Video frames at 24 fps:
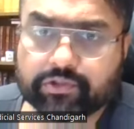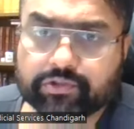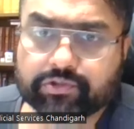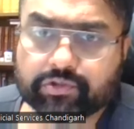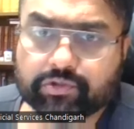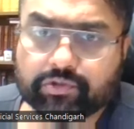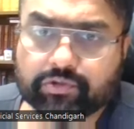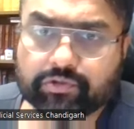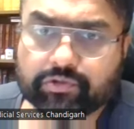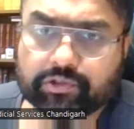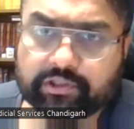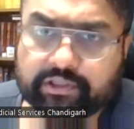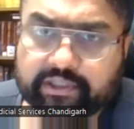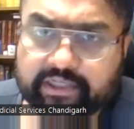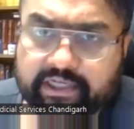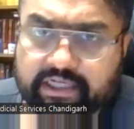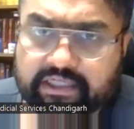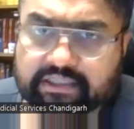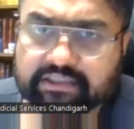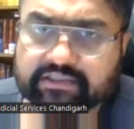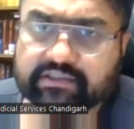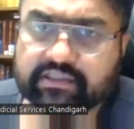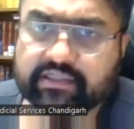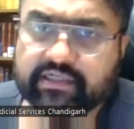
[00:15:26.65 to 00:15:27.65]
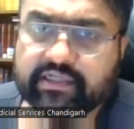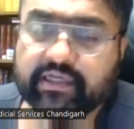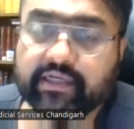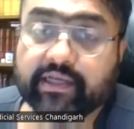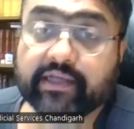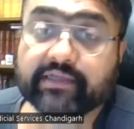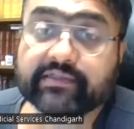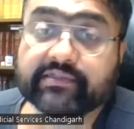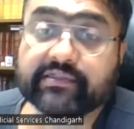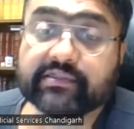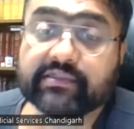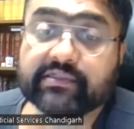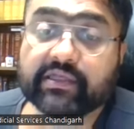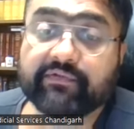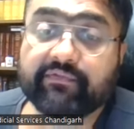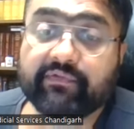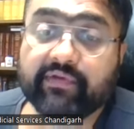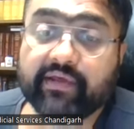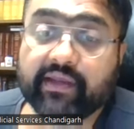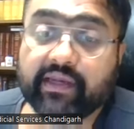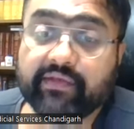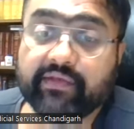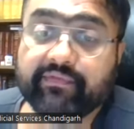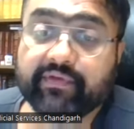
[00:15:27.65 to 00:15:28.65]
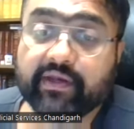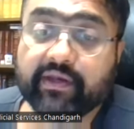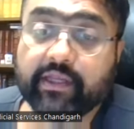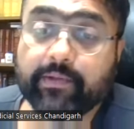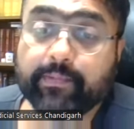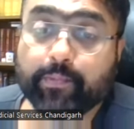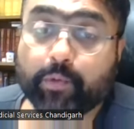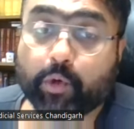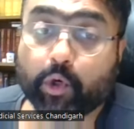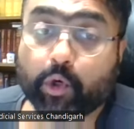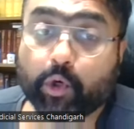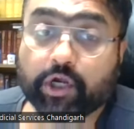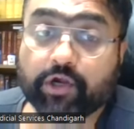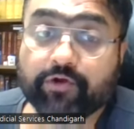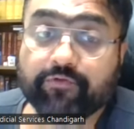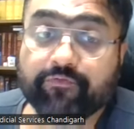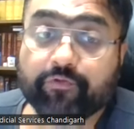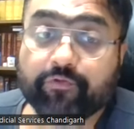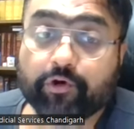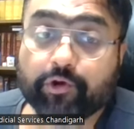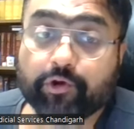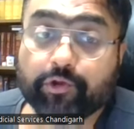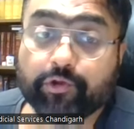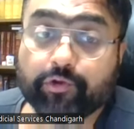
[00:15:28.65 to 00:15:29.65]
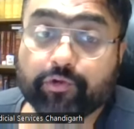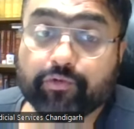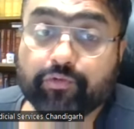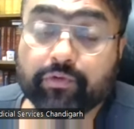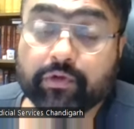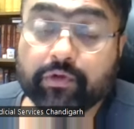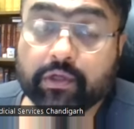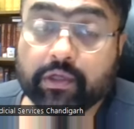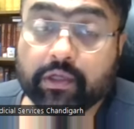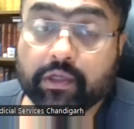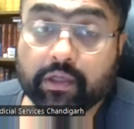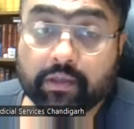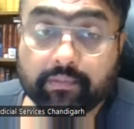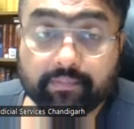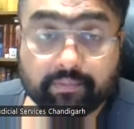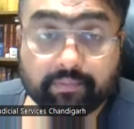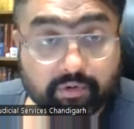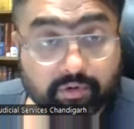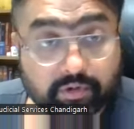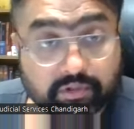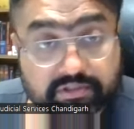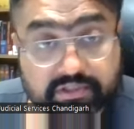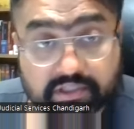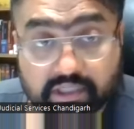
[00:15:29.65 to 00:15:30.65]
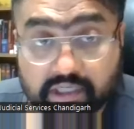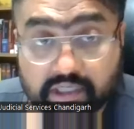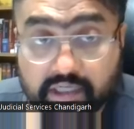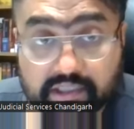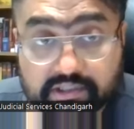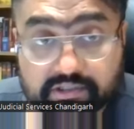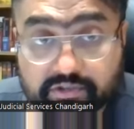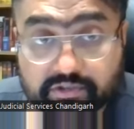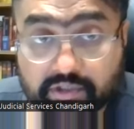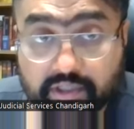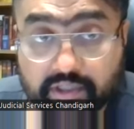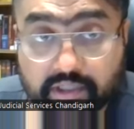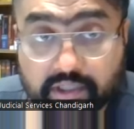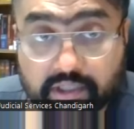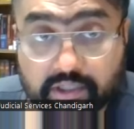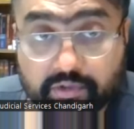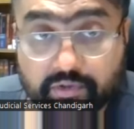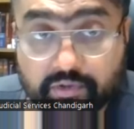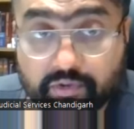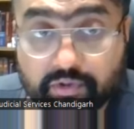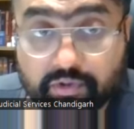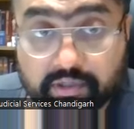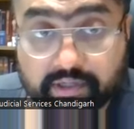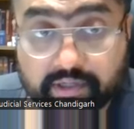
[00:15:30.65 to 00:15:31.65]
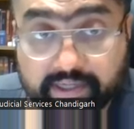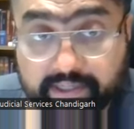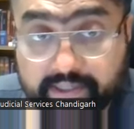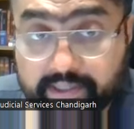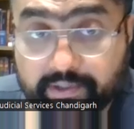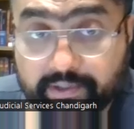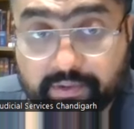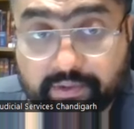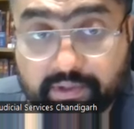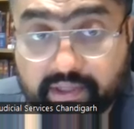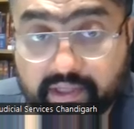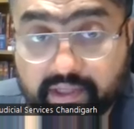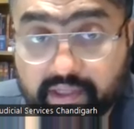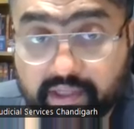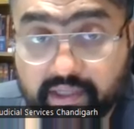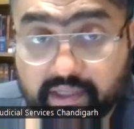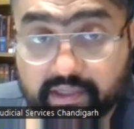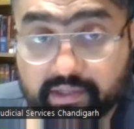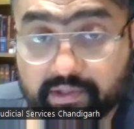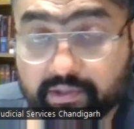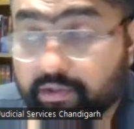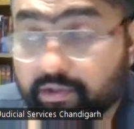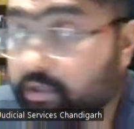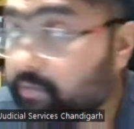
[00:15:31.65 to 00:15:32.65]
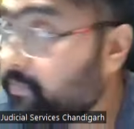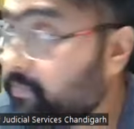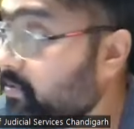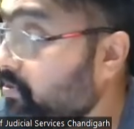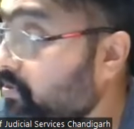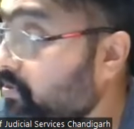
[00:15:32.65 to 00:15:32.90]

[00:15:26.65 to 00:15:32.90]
So these three cases are very, very important for you, because unless and until you don't read it today, we'll